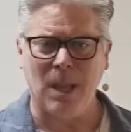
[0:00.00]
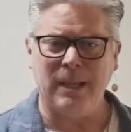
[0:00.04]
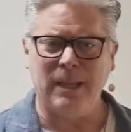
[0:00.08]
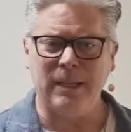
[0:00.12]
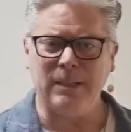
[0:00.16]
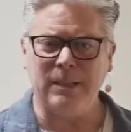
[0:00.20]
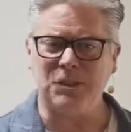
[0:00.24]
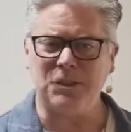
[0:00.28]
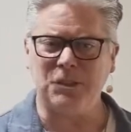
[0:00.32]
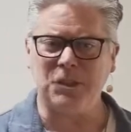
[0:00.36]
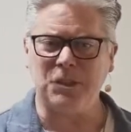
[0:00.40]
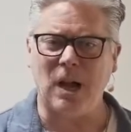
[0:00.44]

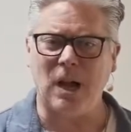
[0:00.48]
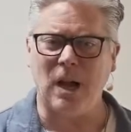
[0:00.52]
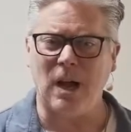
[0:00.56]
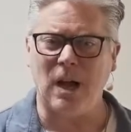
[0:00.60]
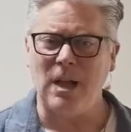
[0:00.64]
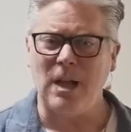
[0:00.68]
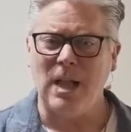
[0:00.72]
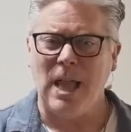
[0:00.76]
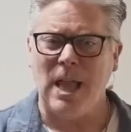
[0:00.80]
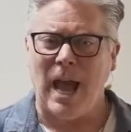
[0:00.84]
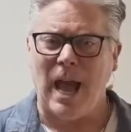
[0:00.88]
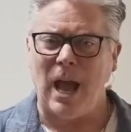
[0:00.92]
He
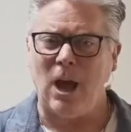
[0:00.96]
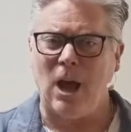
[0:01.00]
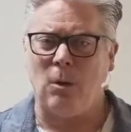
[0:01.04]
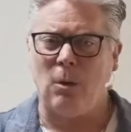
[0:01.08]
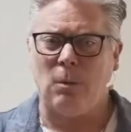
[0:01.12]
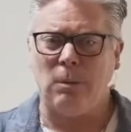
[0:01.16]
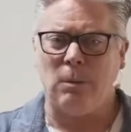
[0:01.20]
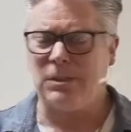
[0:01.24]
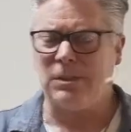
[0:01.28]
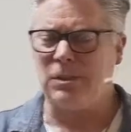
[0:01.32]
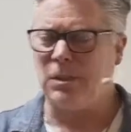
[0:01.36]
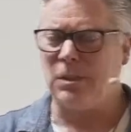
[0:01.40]
saw
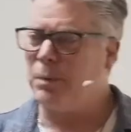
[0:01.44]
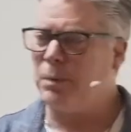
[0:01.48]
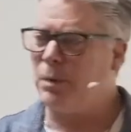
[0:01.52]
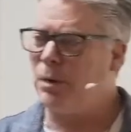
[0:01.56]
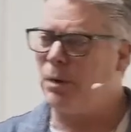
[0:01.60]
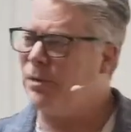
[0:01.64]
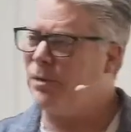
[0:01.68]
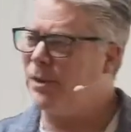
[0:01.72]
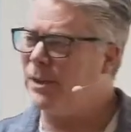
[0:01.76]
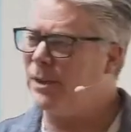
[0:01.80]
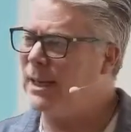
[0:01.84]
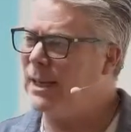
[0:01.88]
how it was the
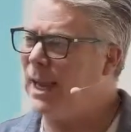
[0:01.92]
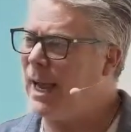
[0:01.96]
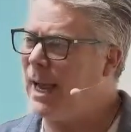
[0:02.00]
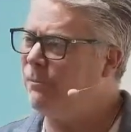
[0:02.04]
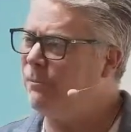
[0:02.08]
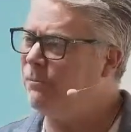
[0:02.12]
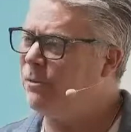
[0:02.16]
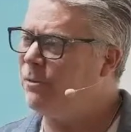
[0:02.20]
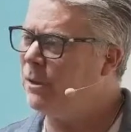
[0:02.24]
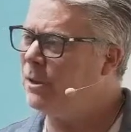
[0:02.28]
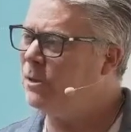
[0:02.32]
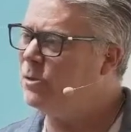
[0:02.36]
perfect
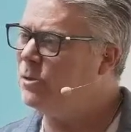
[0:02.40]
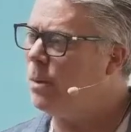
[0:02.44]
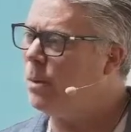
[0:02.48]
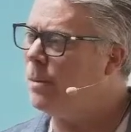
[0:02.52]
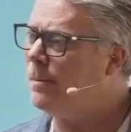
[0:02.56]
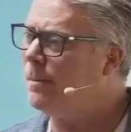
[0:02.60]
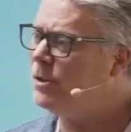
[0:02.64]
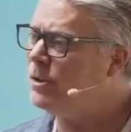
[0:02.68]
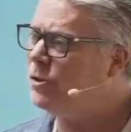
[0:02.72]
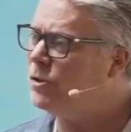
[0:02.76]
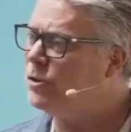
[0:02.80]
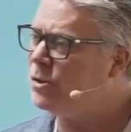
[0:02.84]
time for this
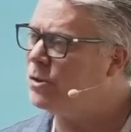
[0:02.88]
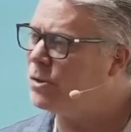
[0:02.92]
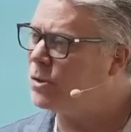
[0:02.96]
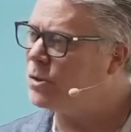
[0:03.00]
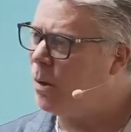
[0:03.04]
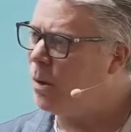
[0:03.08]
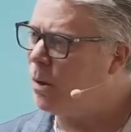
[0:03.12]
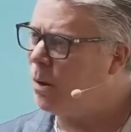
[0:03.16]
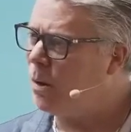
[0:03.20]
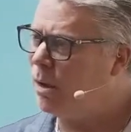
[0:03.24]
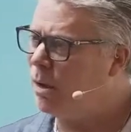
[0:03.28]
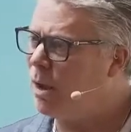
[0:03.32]
woman's
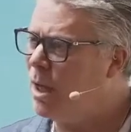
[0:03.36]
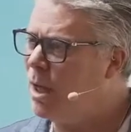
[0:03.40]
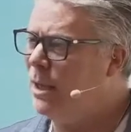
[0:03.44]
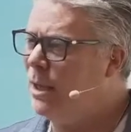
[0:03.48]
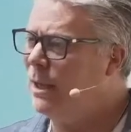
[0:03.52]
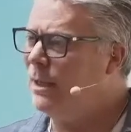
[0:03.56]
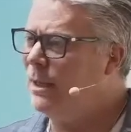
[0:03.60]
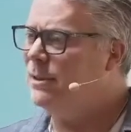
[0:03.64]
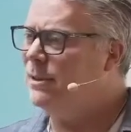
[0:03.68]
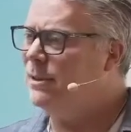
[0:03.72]
soul